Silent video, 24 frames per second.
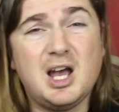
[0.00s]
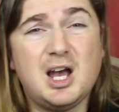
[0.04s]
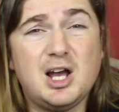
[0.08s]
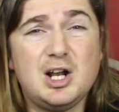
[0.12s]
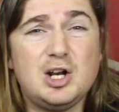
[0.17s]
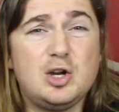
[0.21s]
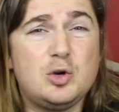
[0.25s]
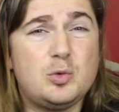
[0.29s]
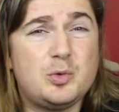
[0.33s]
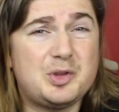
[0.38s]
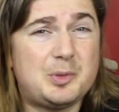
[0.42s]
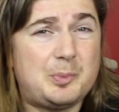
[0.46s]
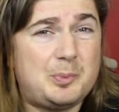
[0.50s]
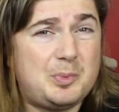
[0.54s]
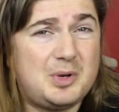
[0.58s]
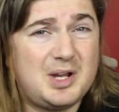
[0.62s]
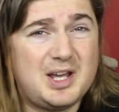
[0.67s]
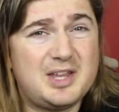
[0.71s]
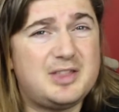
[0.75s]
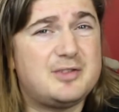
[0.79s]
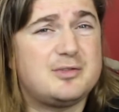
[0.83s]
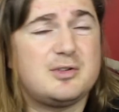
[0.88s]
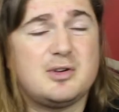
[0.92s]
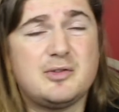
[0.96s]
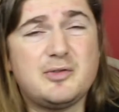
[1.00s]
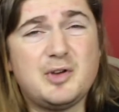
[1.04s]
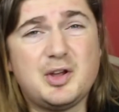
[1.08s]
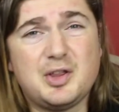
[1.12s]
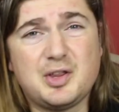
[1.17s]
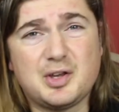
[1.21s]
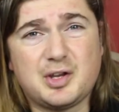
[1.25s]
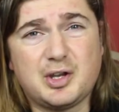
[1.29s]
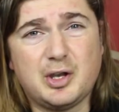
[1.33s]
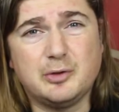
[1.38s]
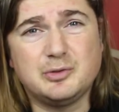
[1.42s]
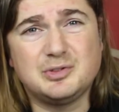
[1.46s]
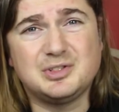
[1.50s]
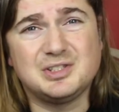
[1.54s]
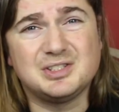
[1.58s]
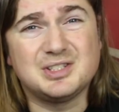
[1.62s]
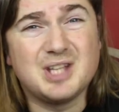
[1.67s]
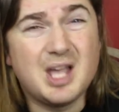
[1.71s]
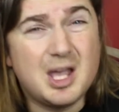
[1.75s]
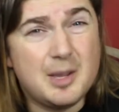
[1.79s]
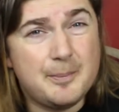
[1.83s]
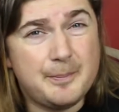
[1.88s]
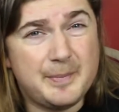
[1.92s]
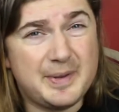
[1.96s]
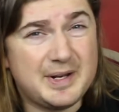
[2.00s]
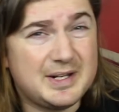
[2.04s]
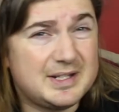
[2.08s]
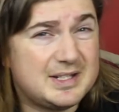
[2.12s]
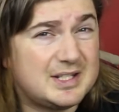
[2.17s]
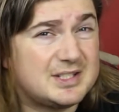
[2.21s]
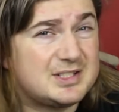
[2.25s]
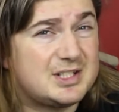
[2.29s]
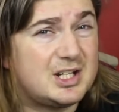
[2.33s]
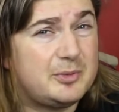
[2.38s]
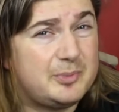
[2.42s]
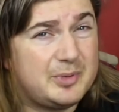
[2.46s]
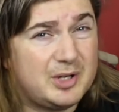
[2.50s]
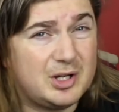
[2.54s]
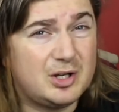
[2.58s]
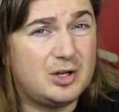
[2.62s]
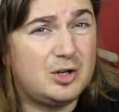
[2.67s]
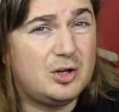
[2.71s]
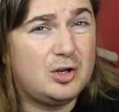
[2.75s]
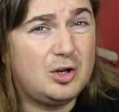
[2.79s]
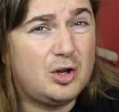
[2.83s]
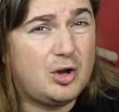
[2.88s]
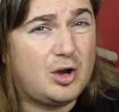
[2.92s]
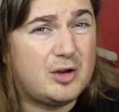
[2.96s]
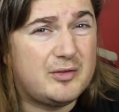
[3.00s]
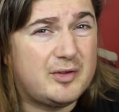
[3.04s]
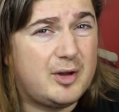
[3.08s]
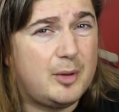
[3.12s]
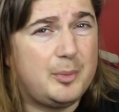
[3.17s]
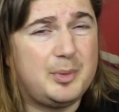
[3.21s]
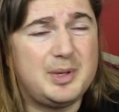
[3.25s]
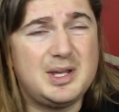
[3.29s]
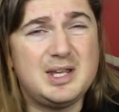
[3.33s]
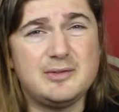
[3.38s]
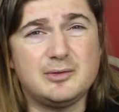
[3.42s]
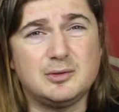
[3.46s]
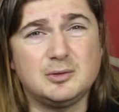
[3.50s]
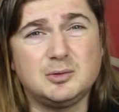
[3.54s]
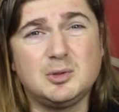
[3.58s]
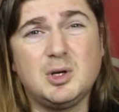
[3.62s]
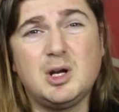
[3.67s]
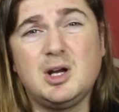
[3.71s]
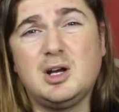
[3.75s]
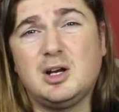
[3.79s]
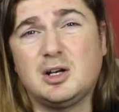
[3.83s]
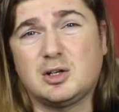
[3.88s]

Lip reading: along with a plethora of other coaches, meaning there's going to be a lot of upheaval